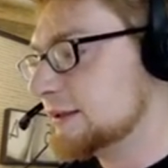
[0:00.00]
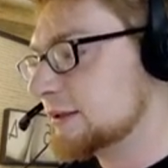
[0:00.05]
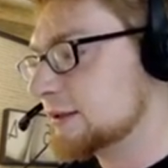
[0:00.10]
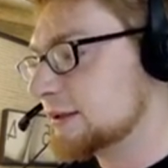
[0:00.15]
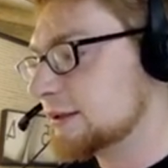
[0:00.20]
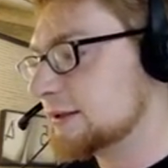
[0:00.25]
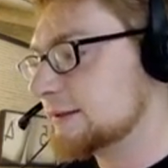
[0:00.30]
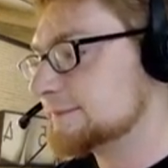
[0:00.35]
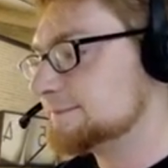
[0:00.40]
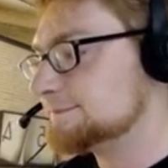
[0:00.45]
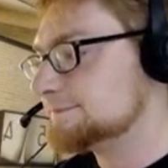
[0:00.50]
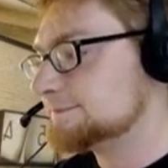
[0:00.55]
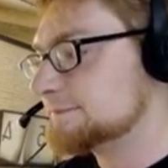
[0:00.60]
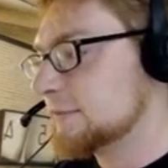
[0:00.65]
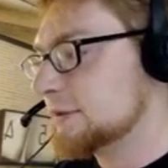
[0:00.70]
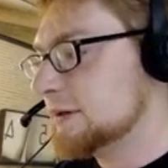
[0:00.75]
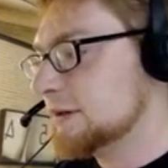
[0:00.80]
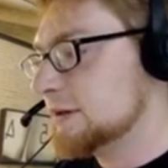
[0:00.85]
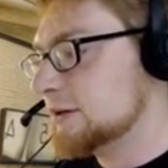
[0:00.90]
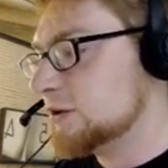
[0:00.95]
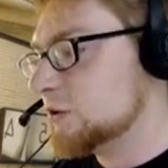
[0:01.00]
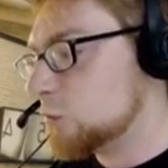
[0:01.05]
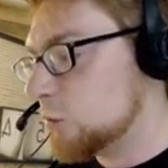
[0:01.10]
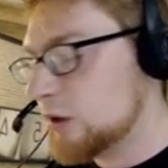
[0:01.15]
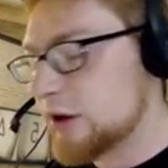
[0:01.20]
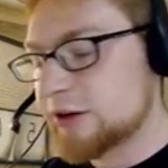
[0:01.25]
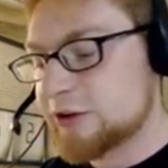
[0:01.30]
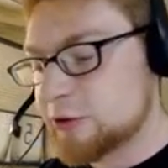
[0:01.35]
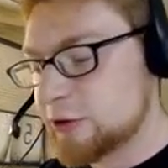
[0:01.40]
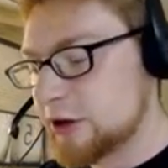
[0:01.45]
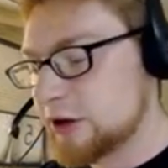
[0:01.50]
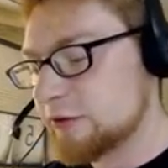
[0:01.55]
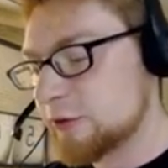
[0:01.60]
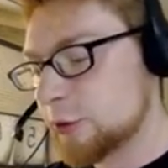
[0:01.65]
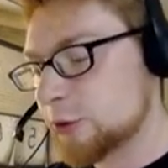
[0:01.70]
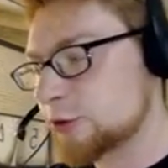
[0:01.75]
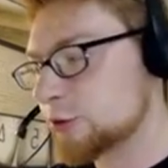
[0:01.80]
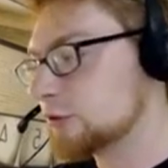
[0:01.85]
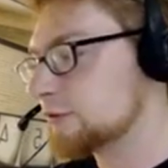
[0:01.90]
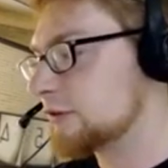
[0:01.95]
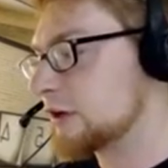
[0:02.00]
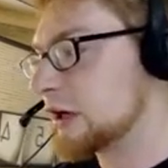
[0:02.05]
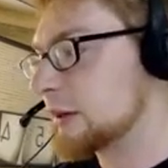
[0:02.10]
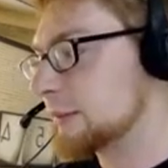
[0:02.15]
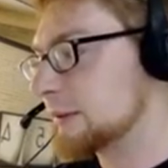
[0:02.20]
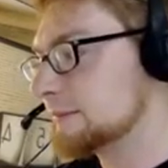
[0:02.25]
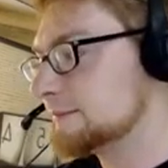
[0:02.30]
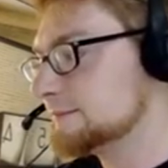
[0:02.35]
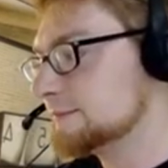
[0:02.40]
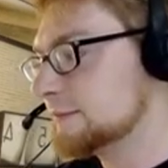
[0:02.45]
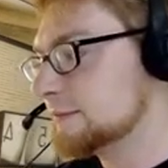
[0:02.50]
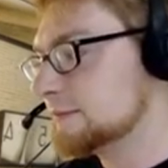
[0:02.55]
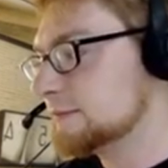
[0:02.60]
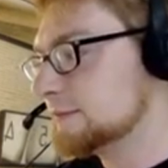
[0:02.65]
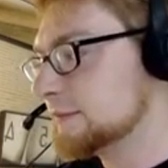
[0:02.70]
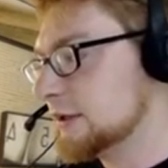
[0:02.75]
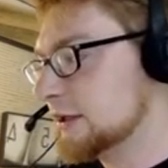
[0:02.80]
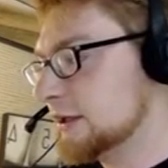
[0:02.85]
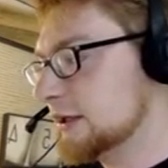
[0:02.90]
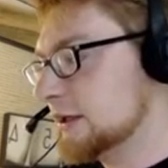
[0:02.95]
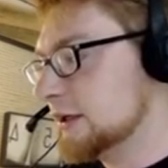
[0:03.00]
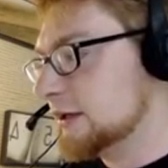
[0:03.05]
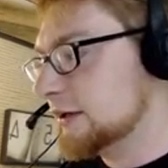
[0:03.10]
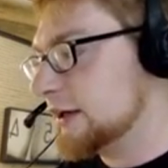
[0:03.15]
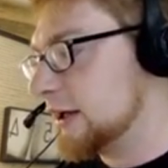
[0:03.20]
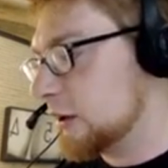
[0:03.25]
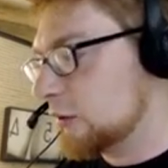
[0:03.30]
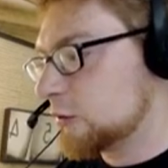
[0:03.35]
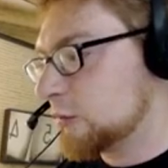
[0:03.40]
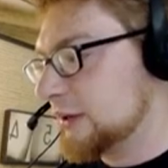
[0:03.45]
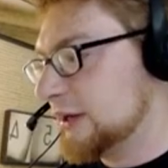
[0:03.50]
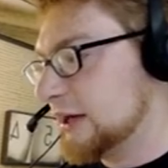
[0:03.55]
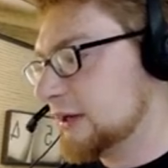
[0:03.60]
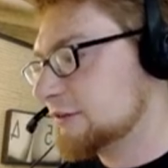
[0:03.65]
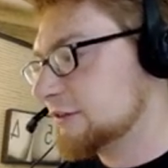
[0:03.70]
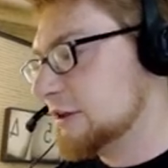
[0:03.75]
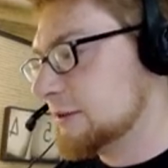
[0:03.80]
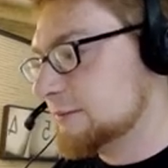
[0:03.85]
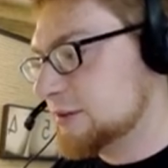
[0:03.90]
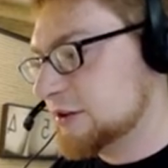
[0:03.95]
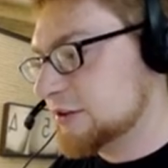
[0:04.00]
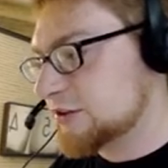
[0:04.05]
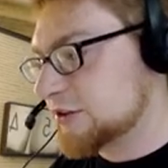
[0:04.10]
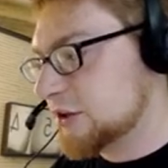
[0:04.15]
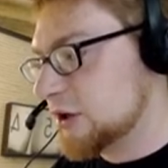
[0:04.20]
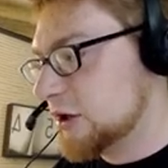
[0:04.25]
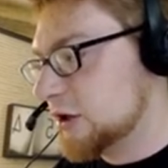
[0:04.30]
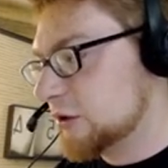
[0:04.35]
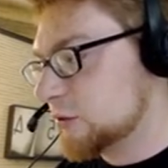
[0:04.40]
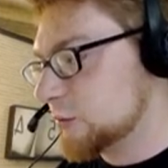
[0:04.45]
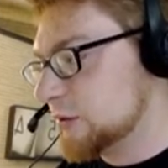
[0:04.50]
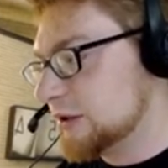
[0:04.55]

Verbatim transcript: Um, you want to create a virtual environment. Now that we have GIMP installed, we